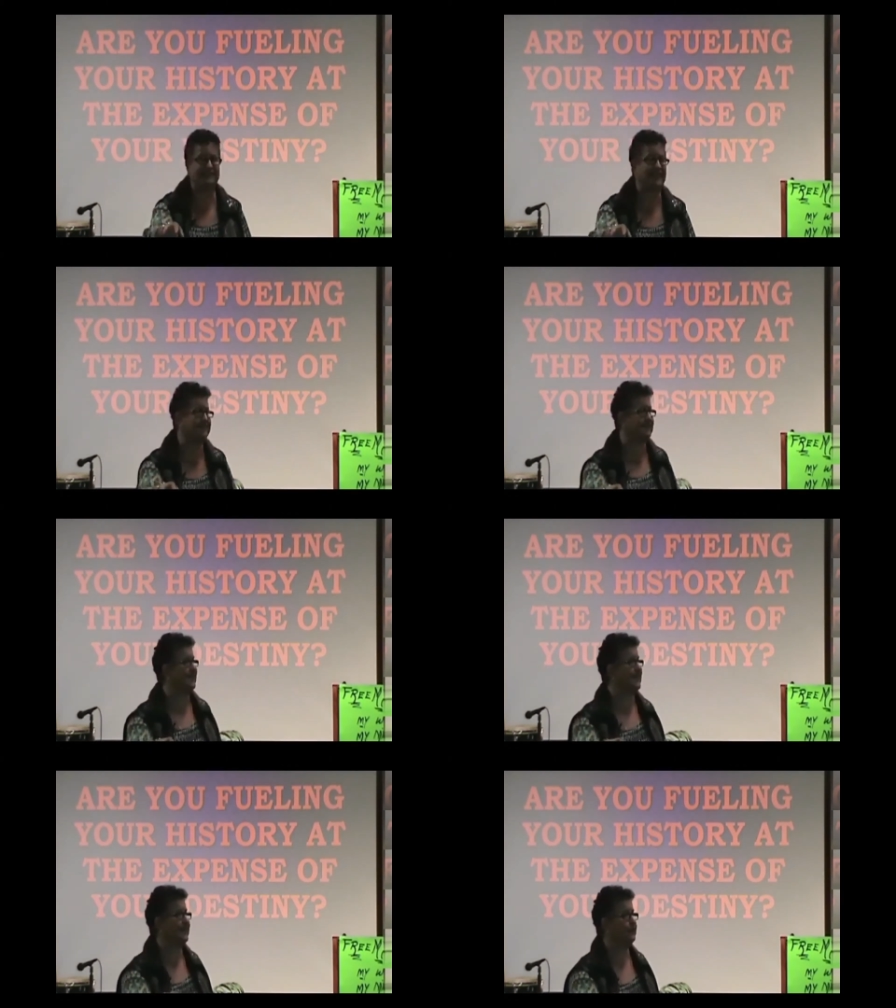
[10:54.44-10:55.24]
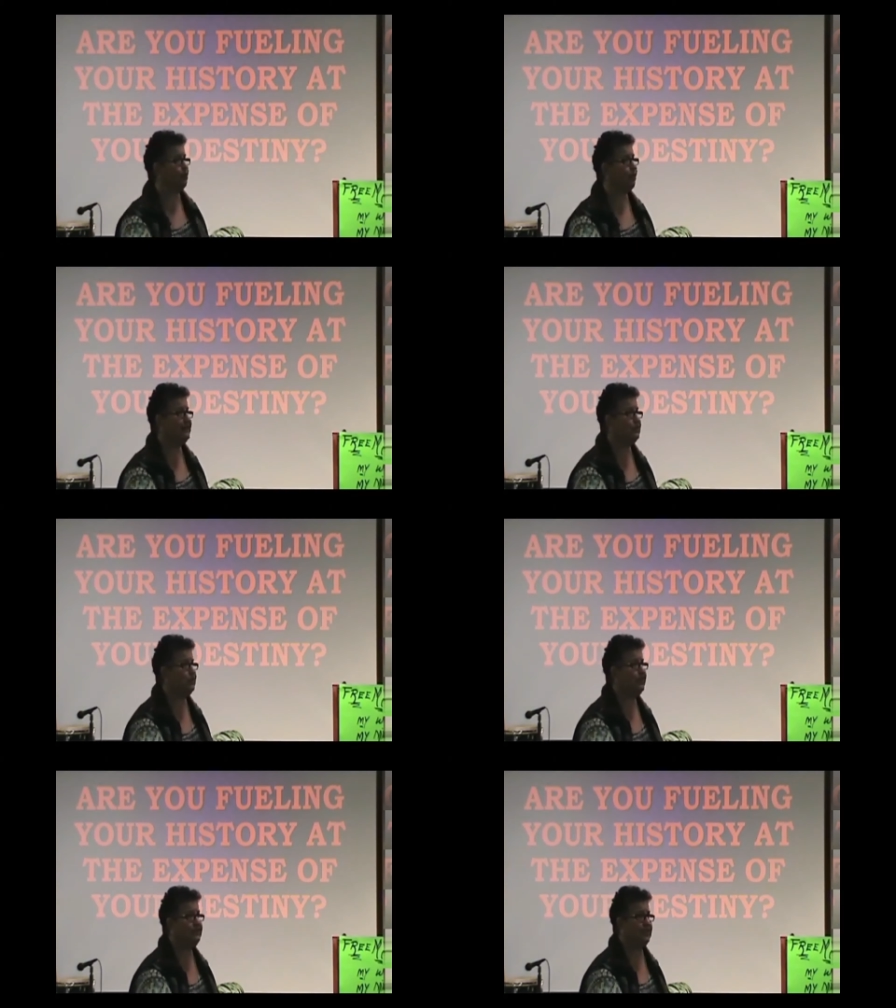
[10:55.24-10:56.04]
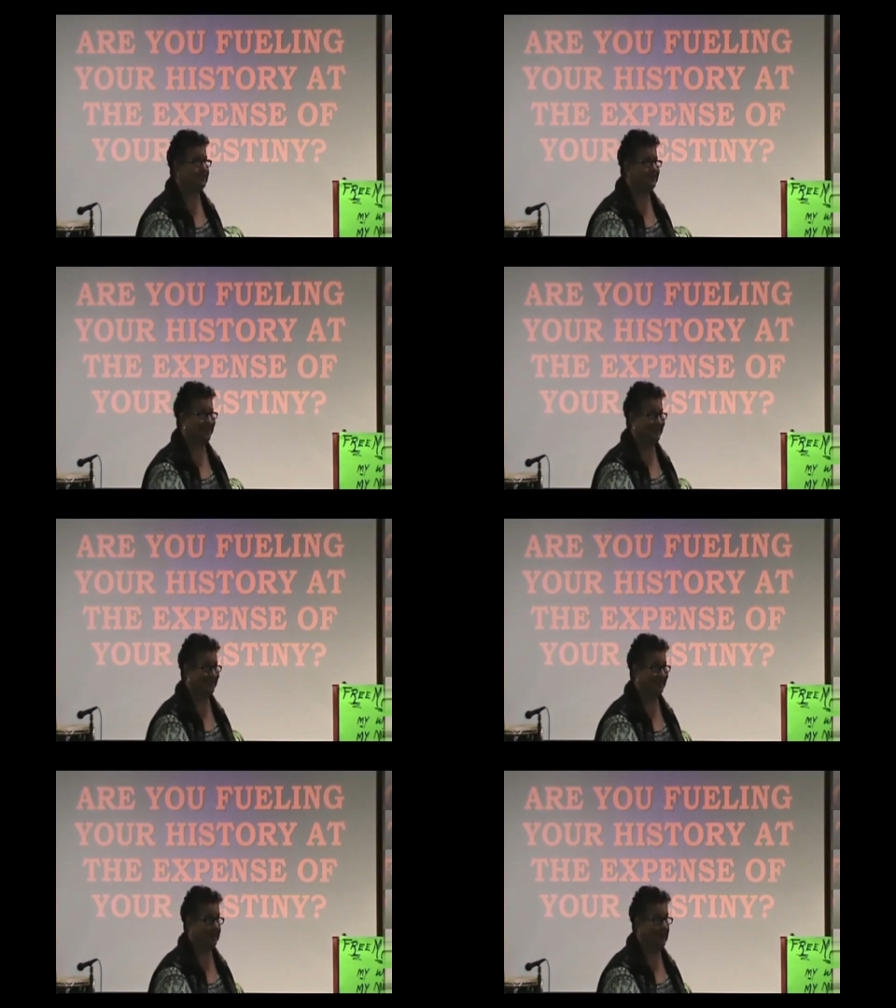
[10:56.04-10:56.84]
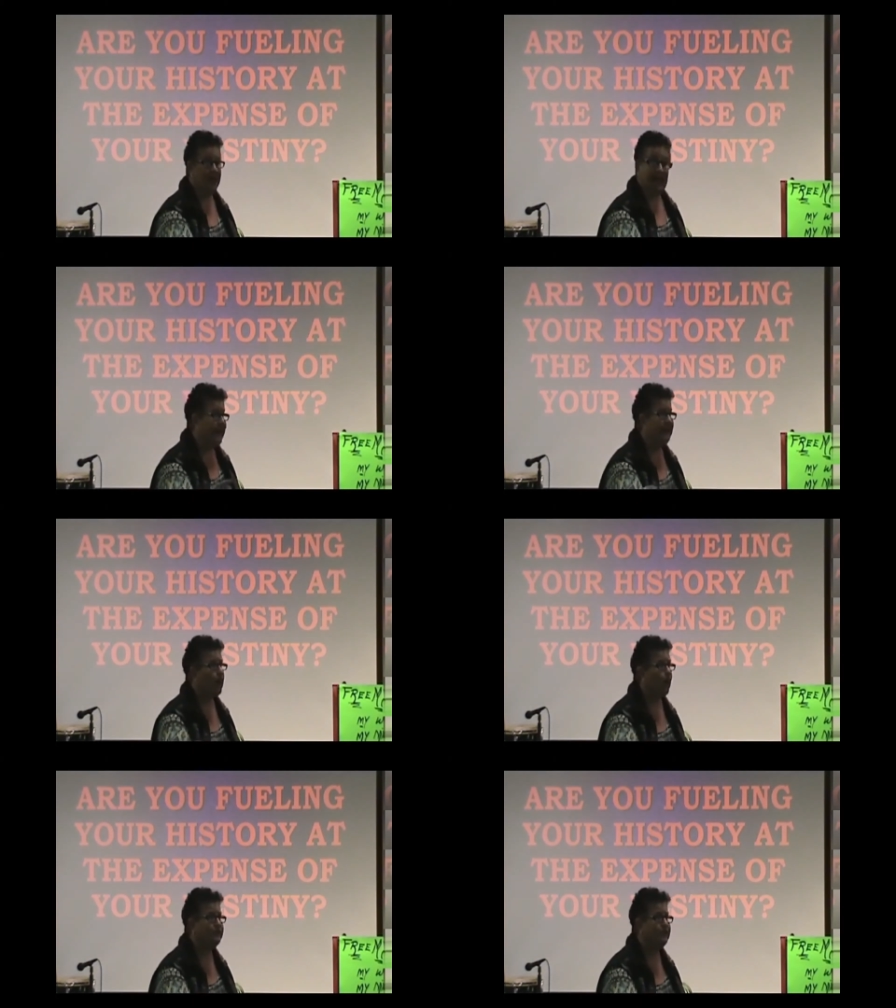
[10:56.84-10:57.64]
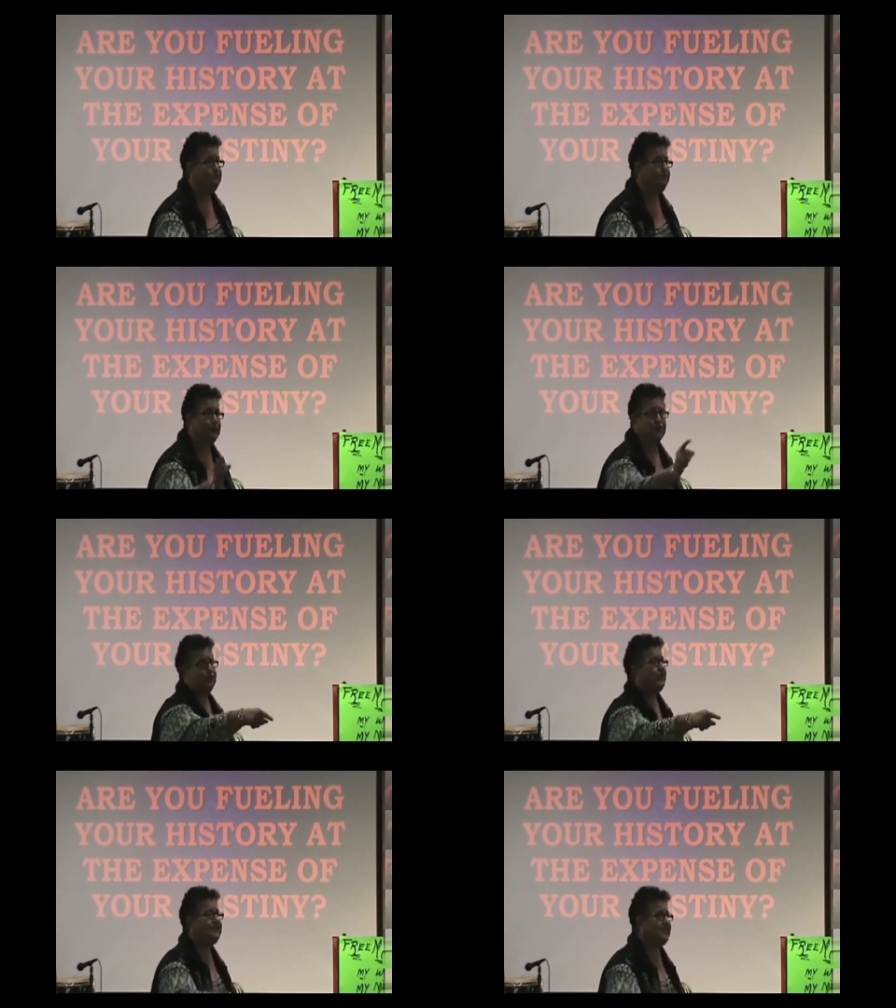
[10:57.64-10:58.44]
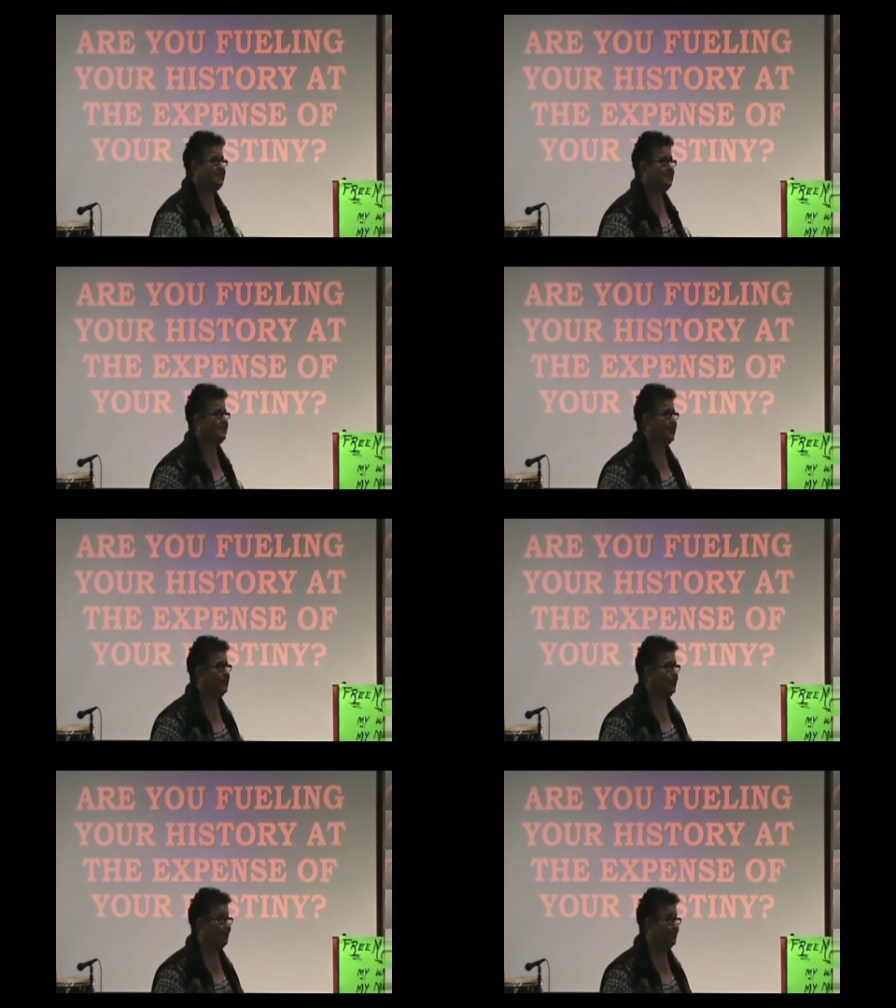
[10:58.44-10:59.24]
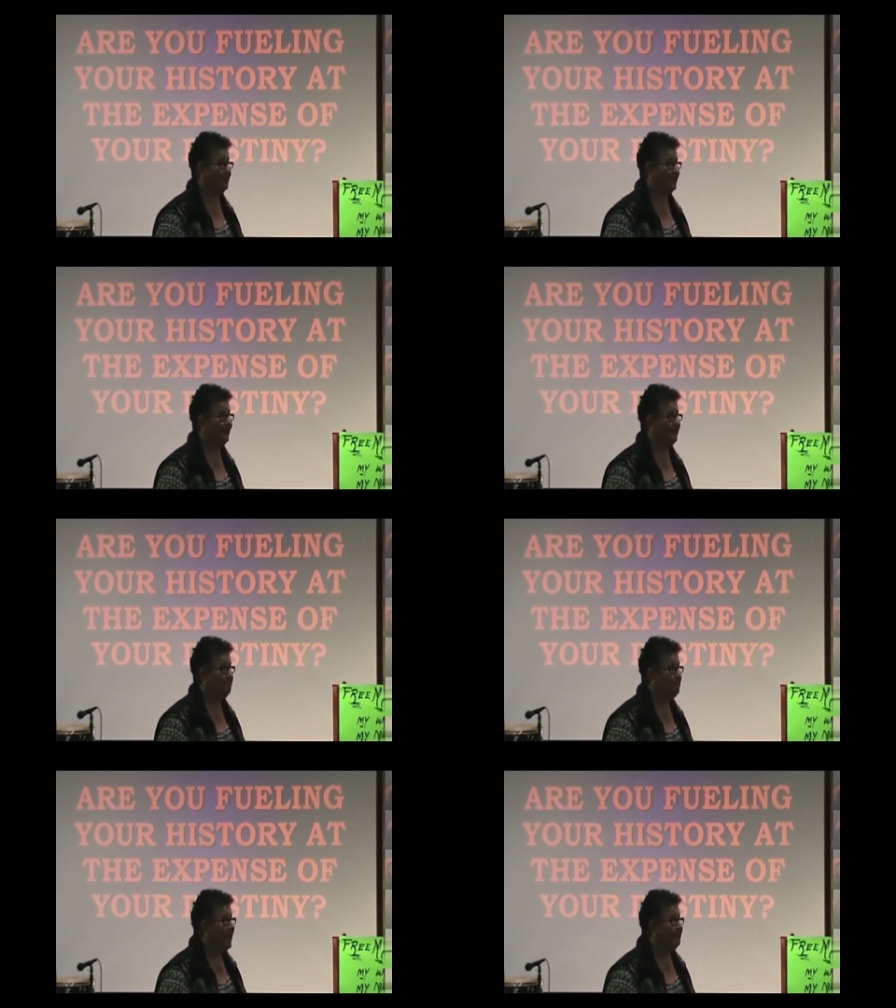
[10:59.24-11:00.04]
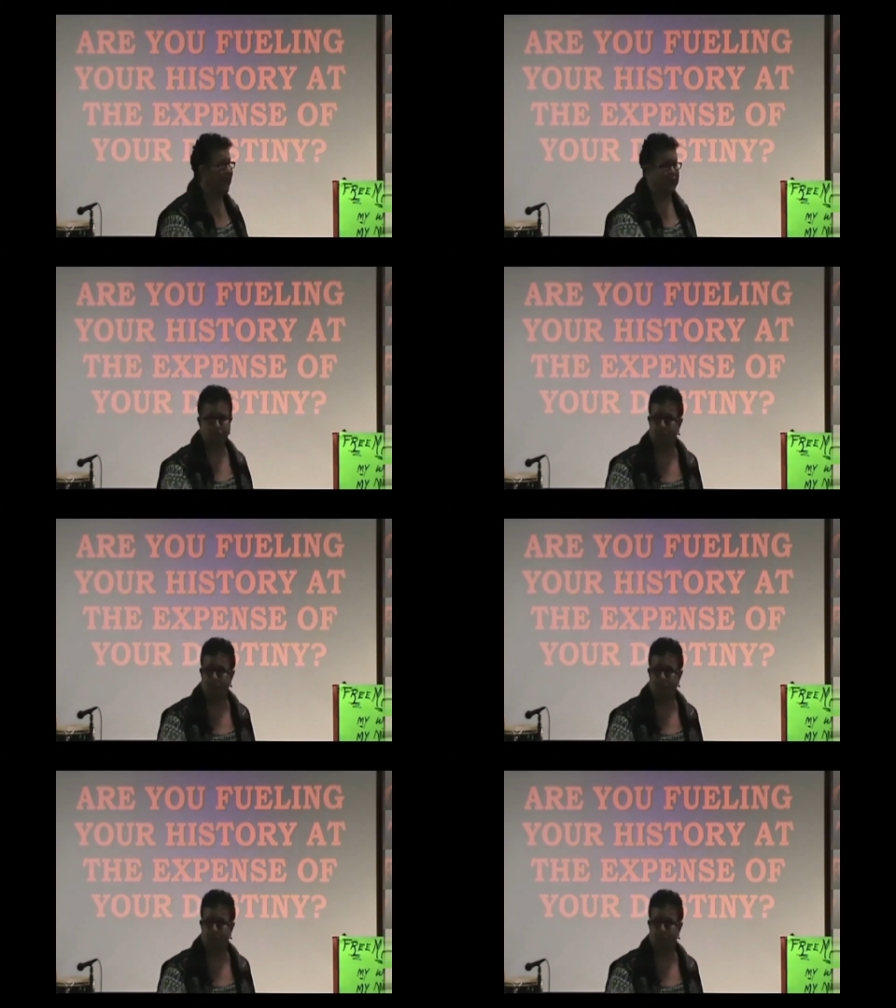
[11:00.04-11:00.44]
a destiny in Christ Jesus. He knows it because Jesus is in you. That's